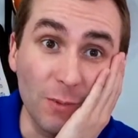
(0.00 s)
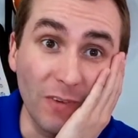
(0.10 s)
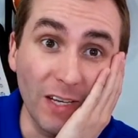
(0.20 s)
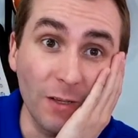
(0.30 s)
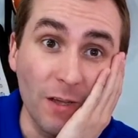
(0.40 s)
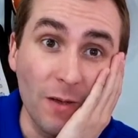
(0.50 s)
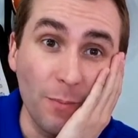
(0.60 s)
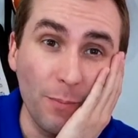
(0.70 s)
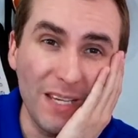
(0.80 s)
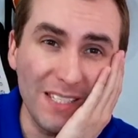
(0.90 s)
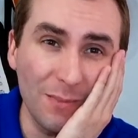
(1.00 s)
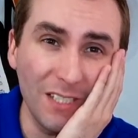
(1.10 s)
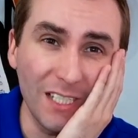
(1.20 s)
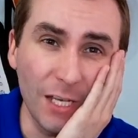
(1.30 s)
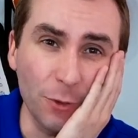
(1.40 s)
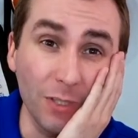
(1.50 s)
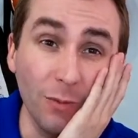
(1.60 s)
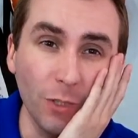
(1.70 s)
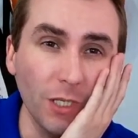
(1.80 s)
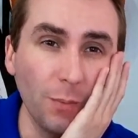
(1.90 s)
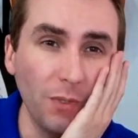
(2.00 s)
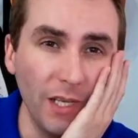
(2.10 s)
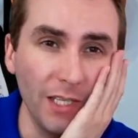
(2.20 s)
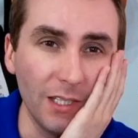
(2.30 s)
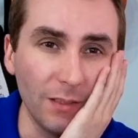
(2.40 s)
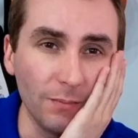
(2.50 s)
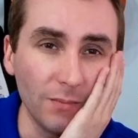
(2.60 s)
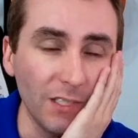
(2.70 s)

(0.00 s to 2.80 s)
We've got to piece them together. Then we're going to play them.